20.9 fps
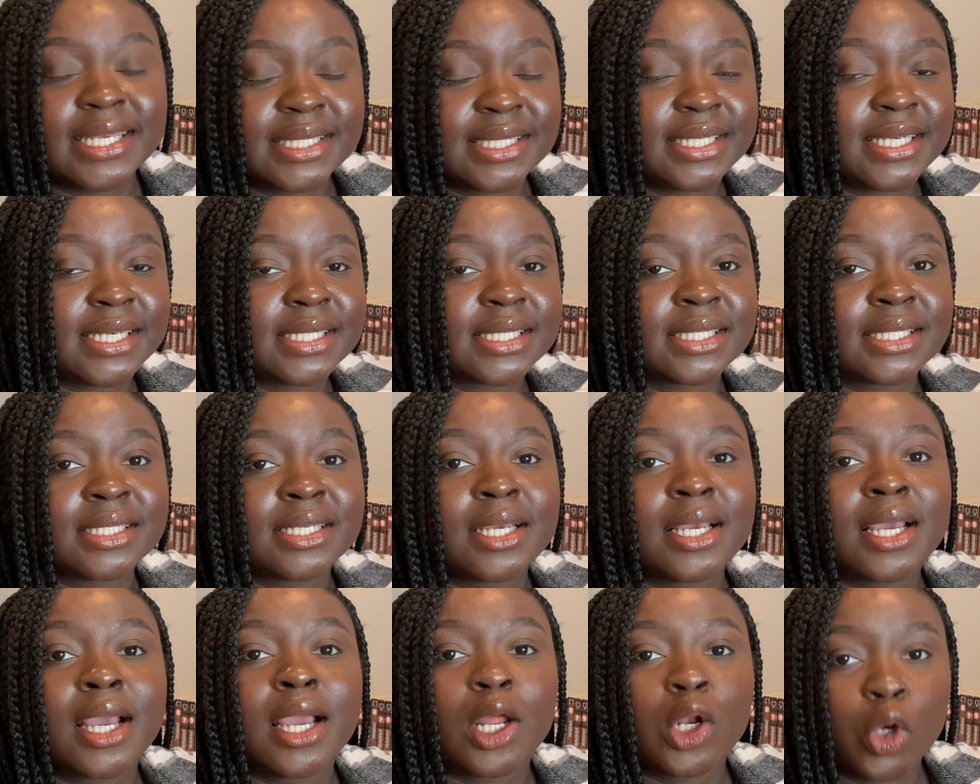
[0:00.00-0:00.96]
exists.
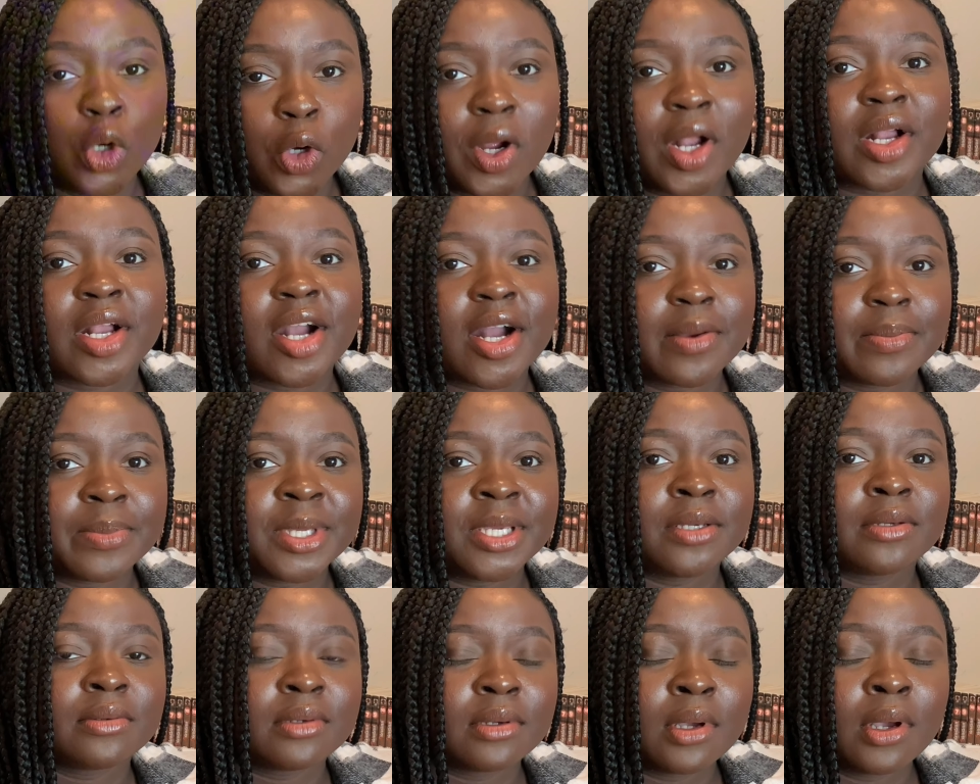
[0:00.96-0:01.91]

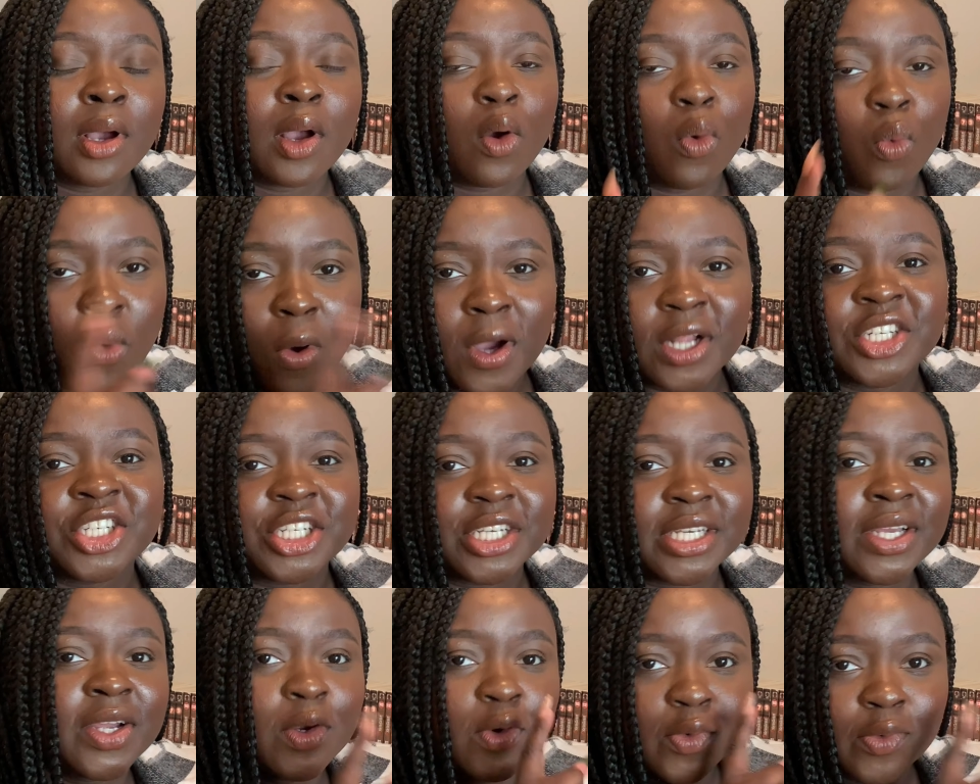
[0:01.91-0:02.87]
Noragami, watch
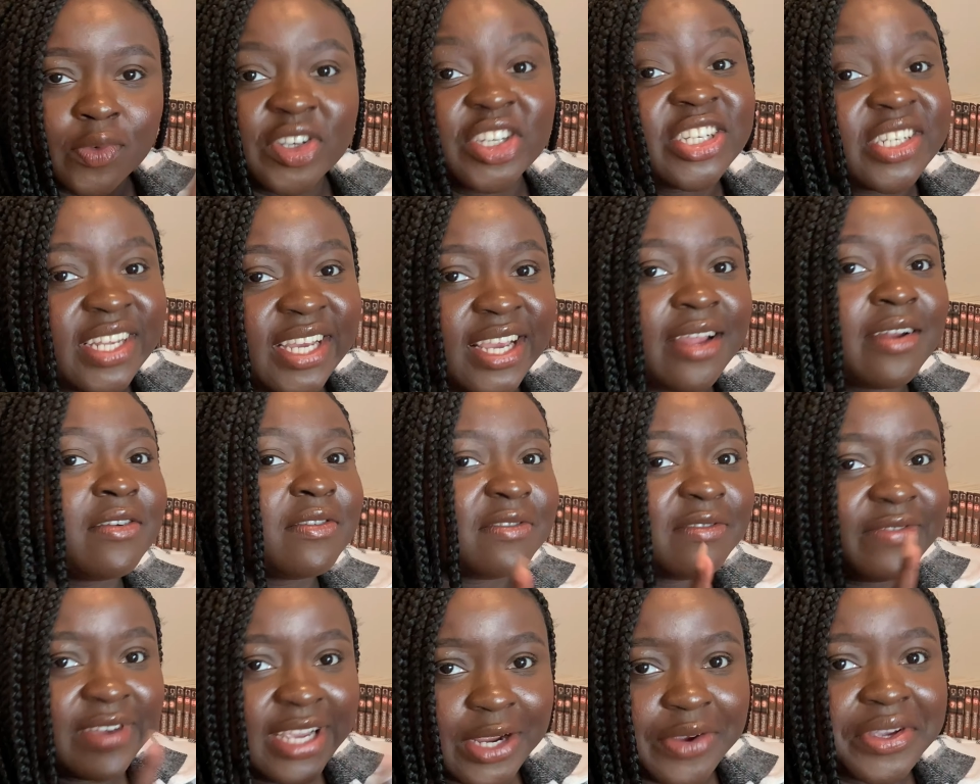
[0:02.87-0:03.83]
it, read it.
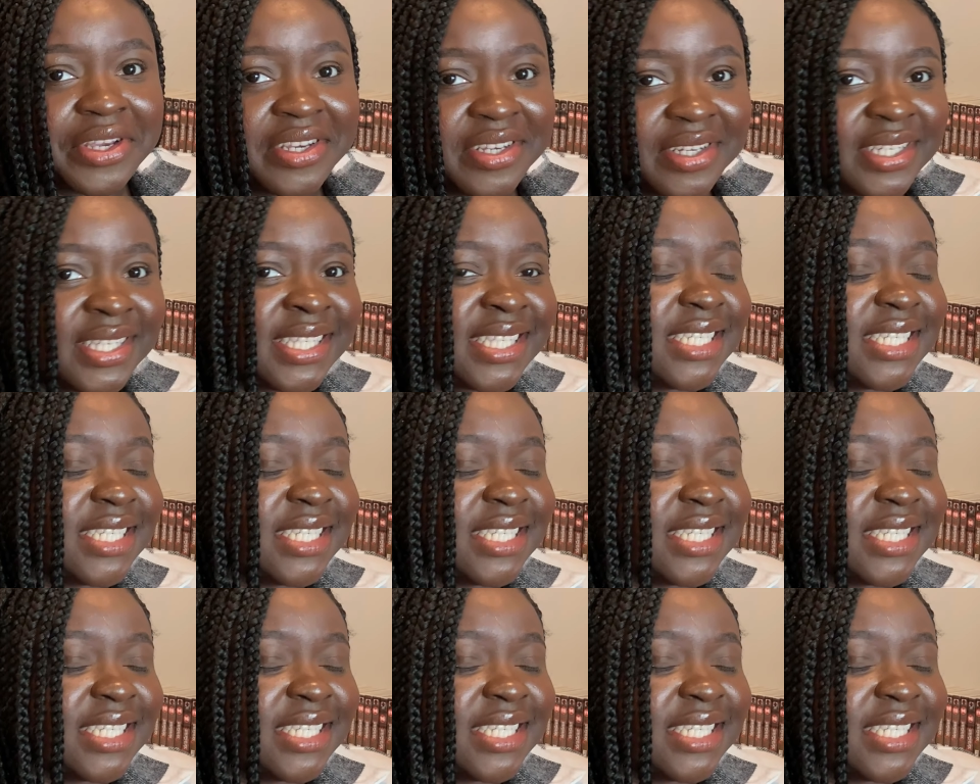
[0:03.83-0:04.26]
Very good